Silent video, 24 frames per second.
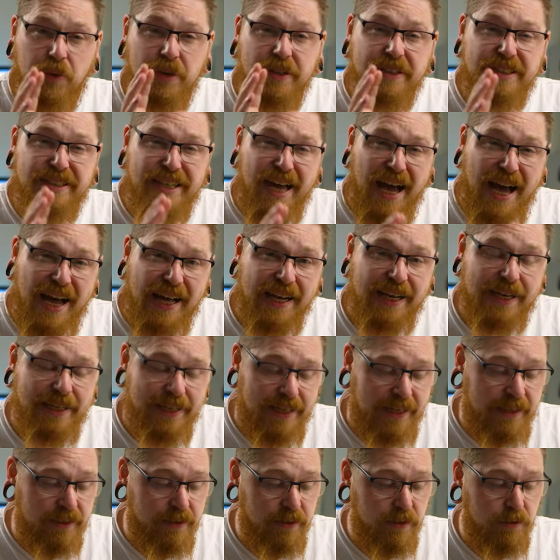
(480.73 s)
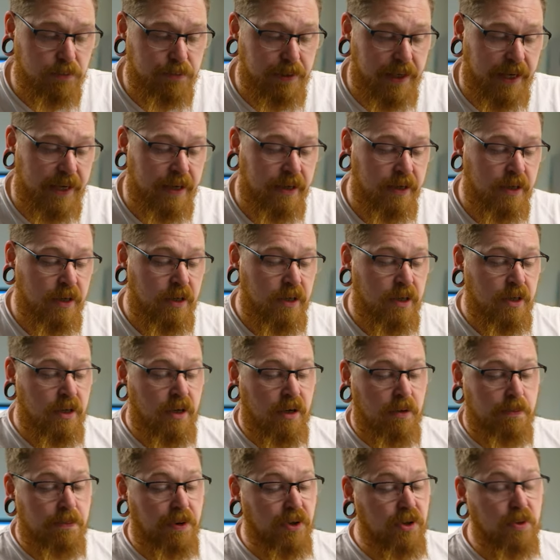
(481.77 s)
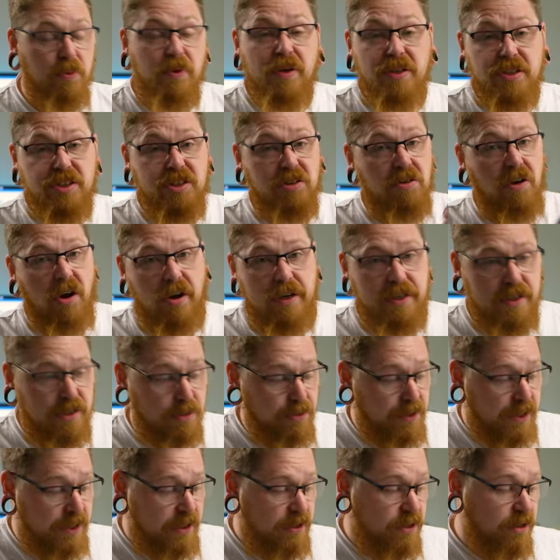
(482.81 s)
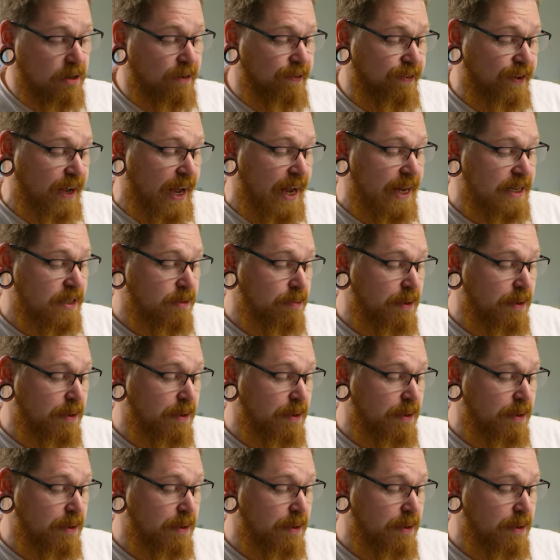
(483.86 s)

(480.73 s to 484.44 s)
darken it a little bit. But the world's your oyster with this stuff, guys.